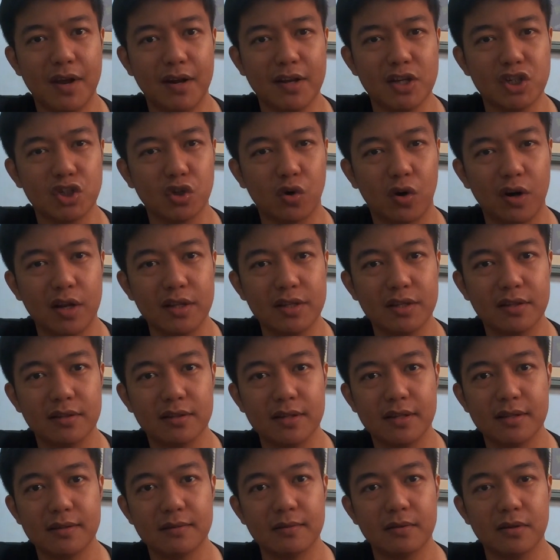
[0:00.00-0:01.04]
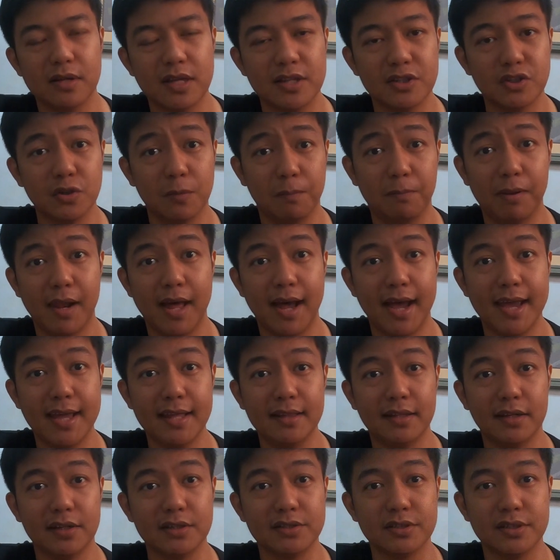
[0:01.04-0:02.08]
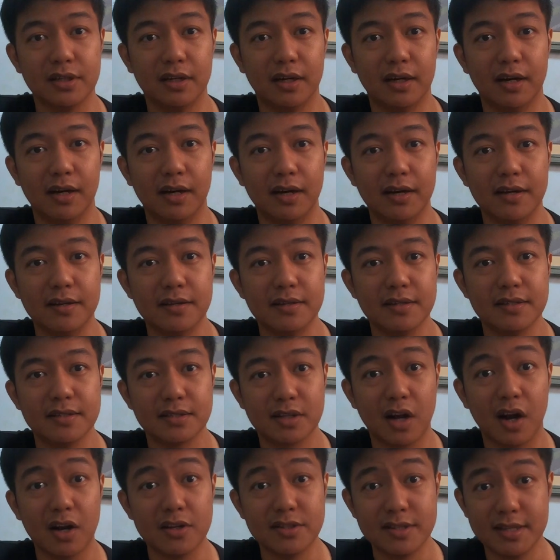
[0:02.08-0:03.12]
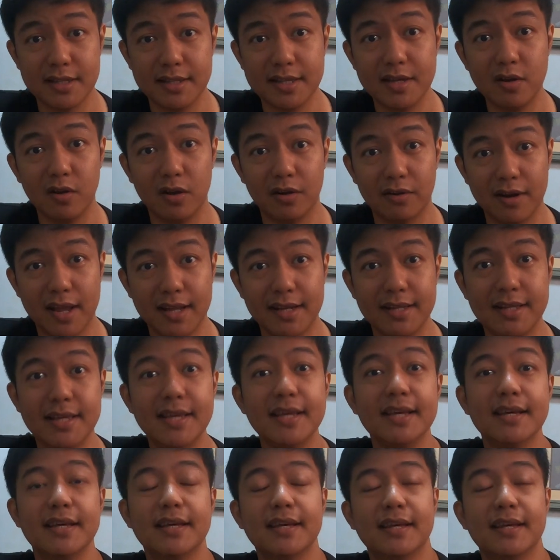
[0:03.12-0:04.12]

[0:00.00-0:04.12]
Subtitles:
short in supply, there's scarcity already,